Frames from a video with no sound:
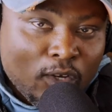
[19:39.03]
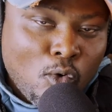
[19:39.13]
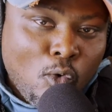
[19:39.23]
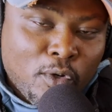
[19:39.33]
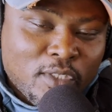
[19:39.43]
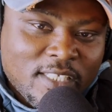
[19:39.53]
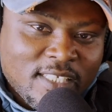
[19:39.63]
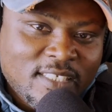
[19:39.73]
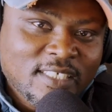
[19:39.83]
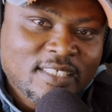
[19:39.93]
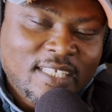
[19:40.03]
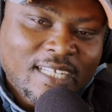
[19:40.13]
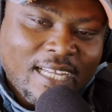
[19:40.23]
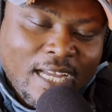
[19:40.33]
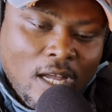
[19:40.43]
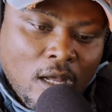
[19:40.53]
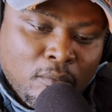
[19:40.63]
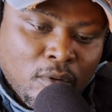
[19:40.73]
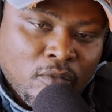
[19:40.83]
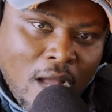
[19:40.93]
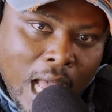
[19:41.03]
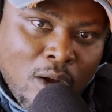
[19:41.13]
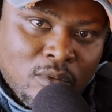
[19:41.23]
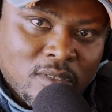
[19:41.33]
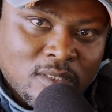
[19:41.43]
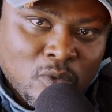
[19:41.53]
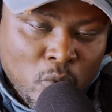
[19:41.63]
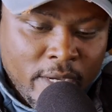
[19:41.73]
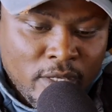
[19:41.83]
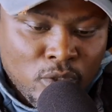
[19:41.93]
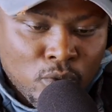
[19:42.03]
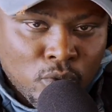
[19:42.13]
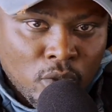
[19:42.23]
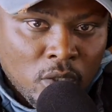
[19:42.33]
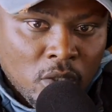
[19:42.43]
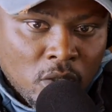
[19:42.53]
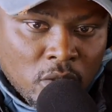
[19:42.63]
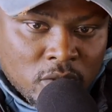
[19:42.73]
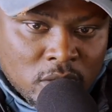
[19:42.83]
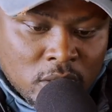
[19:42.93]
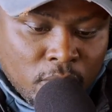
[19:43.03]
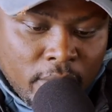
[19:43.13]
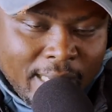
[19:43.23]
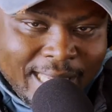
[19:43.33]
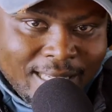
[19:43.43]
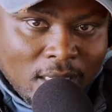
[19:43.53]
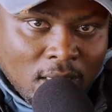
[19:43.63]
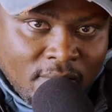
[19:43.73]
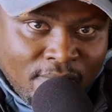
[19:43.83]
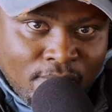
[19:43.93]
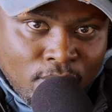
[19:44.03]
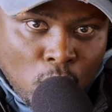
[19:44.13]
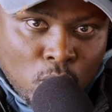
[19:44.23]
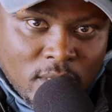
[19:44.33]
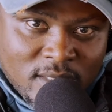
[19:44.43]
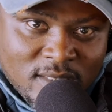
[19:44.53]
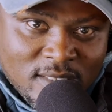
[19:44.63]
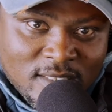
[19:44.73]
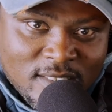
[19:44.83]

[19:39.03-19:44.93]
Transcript: All you need is a couple of hours where you zero in and focus